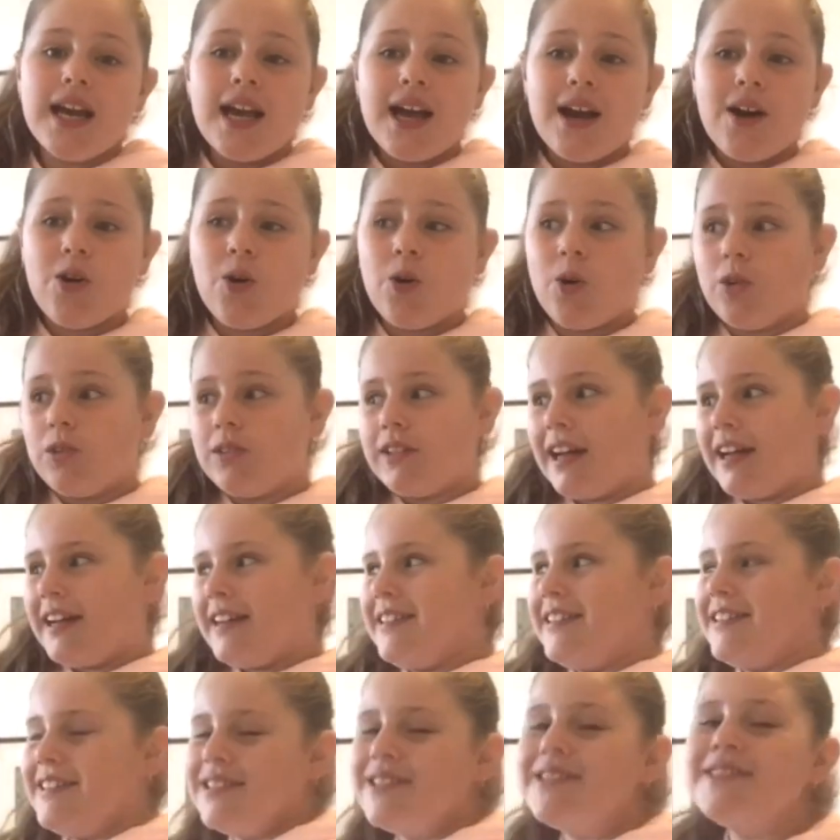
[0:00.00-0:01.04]
or
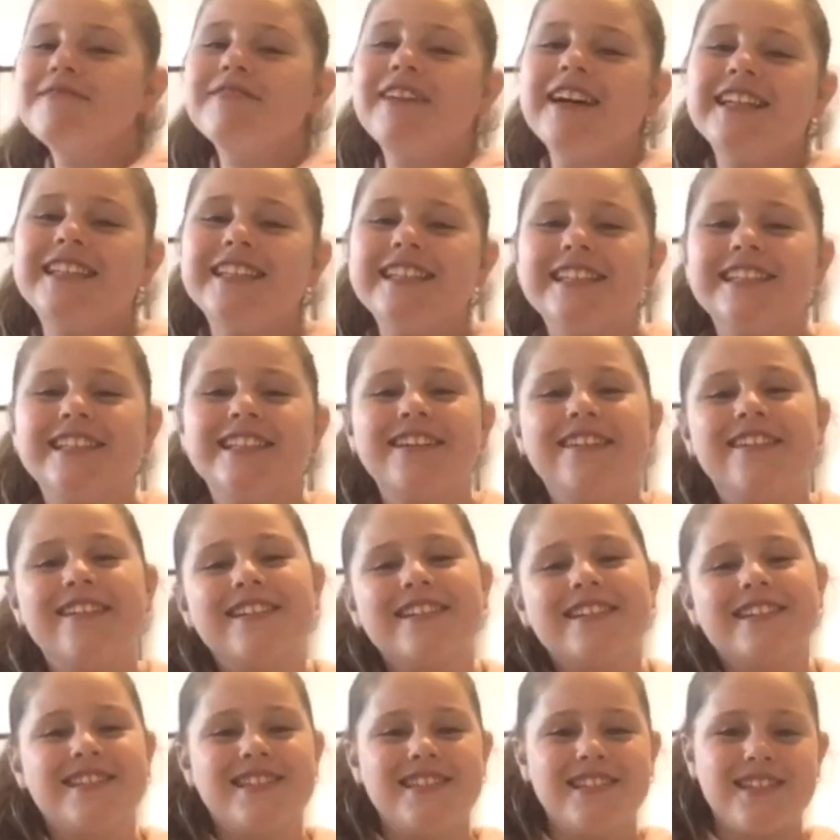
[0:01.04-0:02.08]
like do my
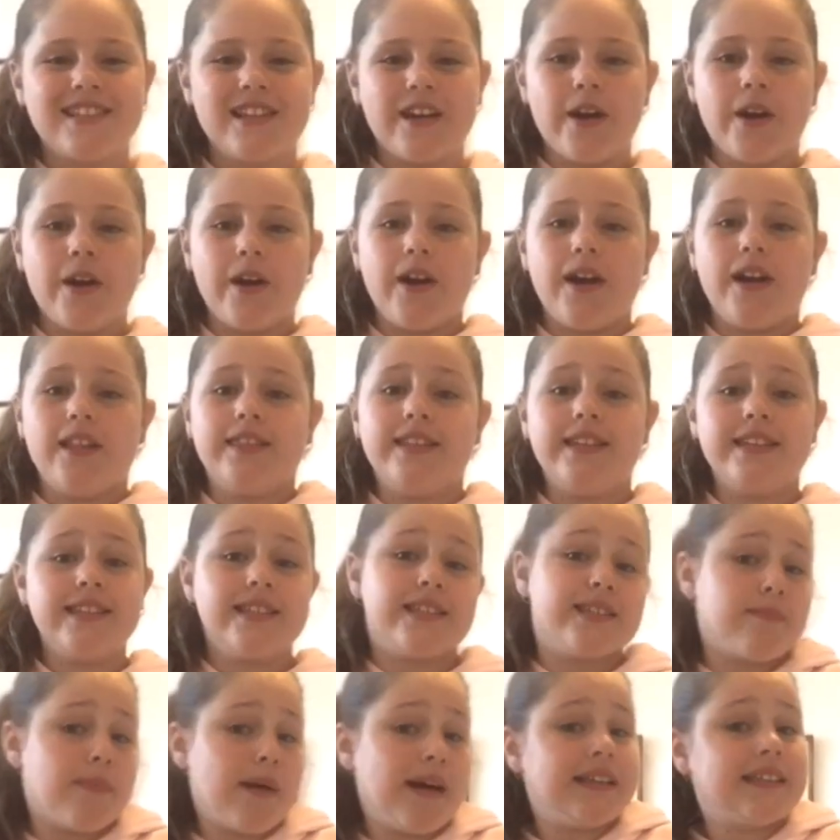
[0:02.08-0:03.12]
TikToks. So this is
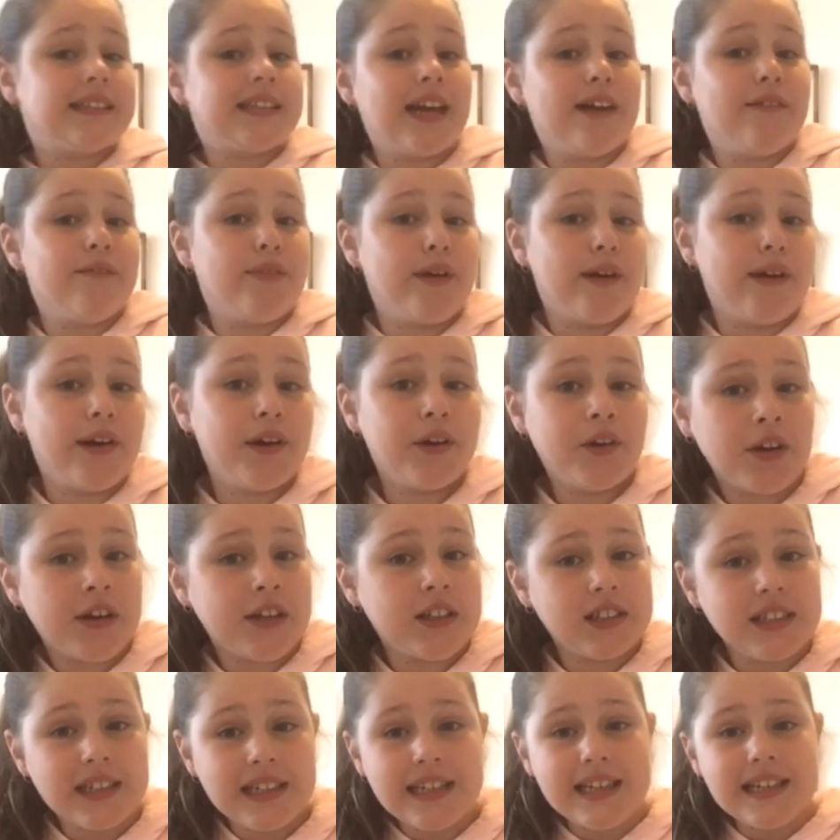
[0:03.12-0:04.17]
about to get very
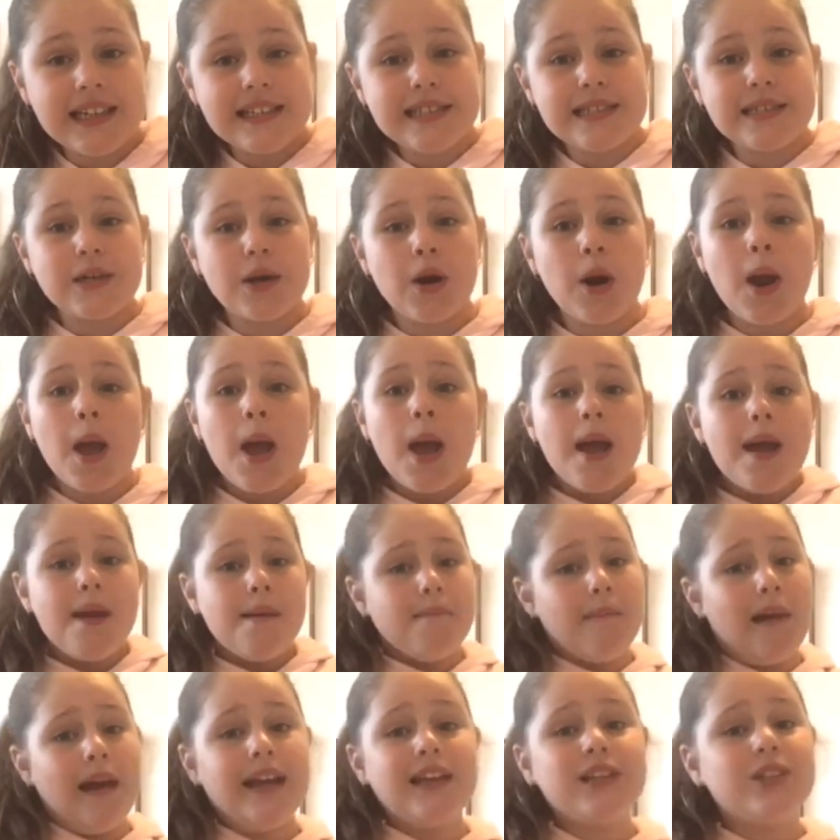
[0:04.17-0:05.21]
cringy here, so
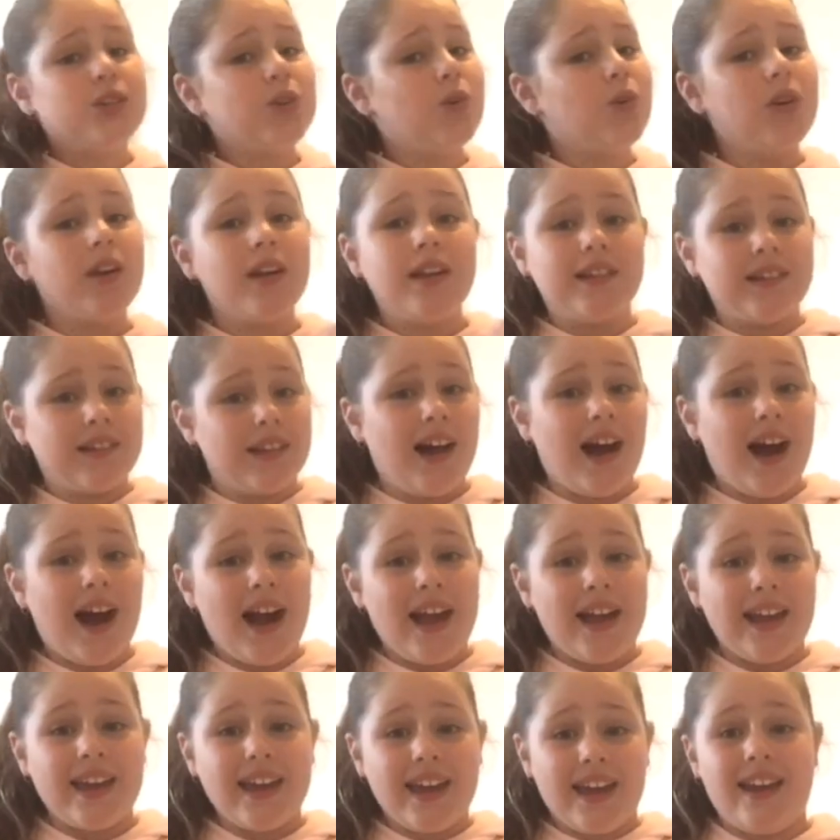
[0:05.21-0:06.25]
make sure to
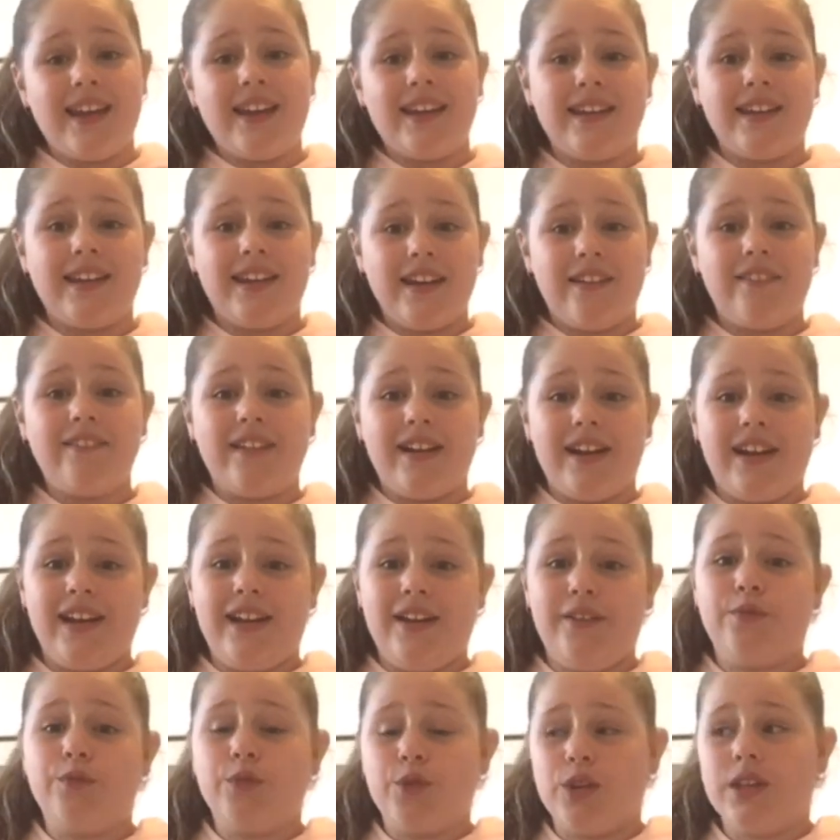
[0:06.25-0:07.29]
like and get ready
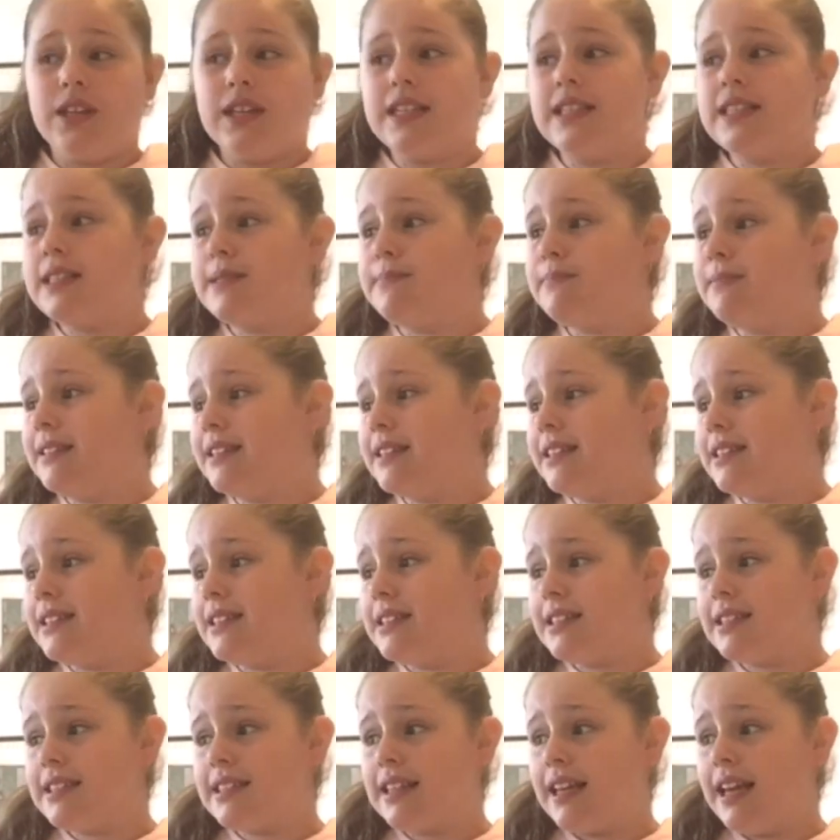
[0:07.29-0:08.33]
for this because
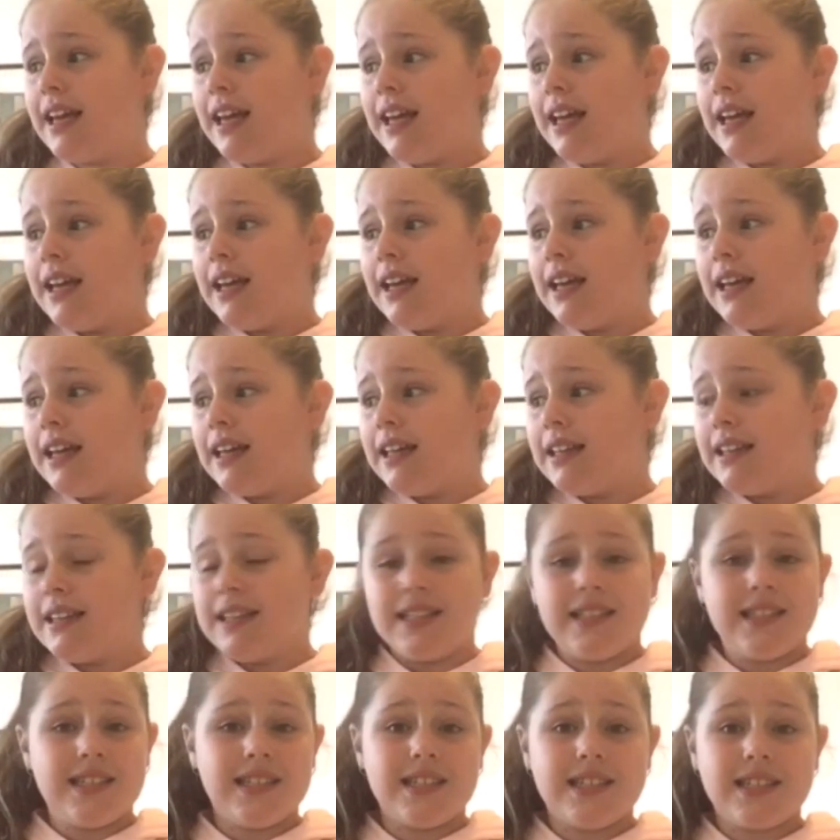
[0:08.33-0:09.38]
this
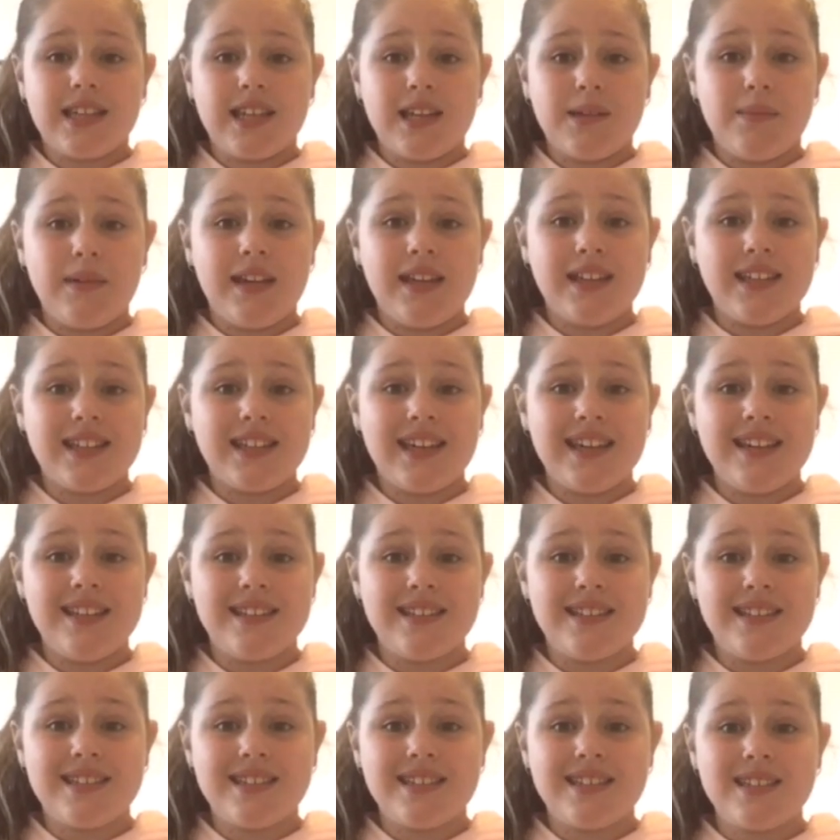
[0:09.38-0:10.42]
is gonna be
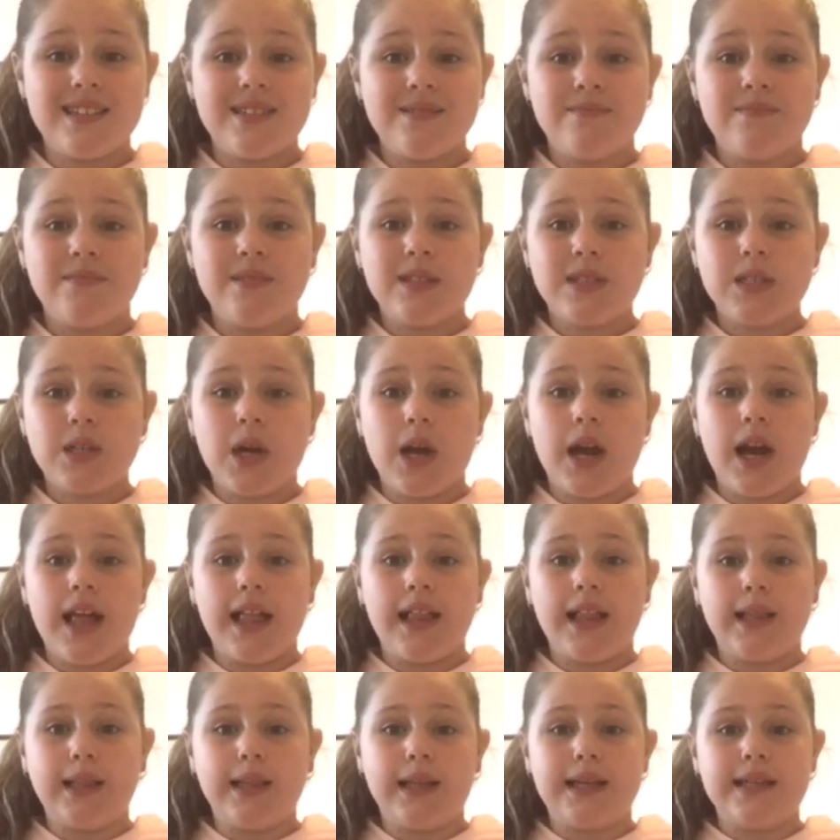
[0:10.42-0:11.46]
intense. So
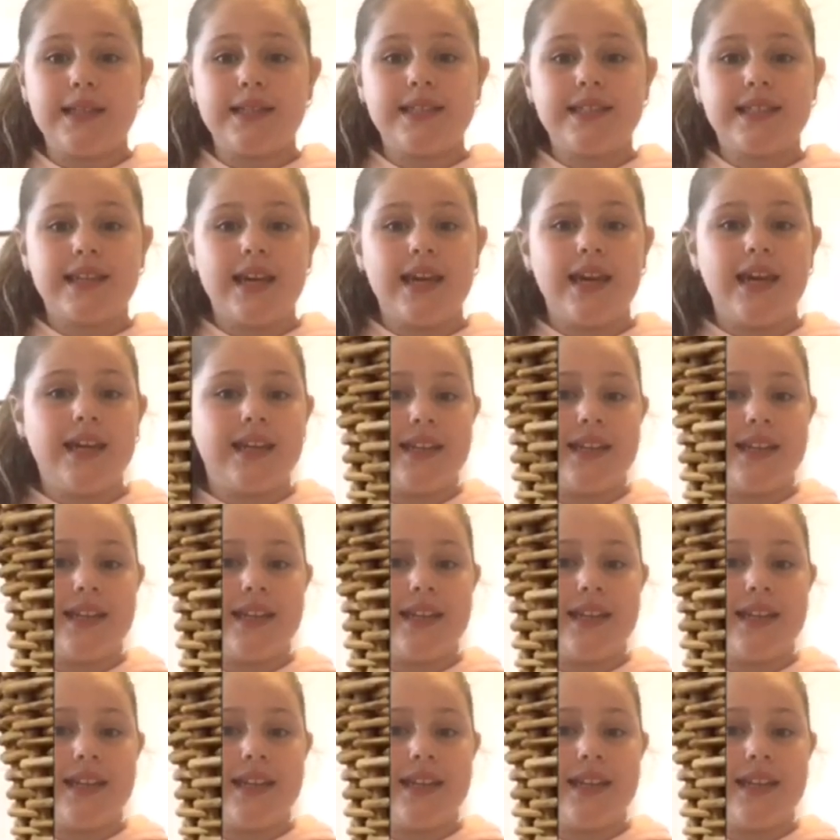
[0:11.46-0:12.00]
let's get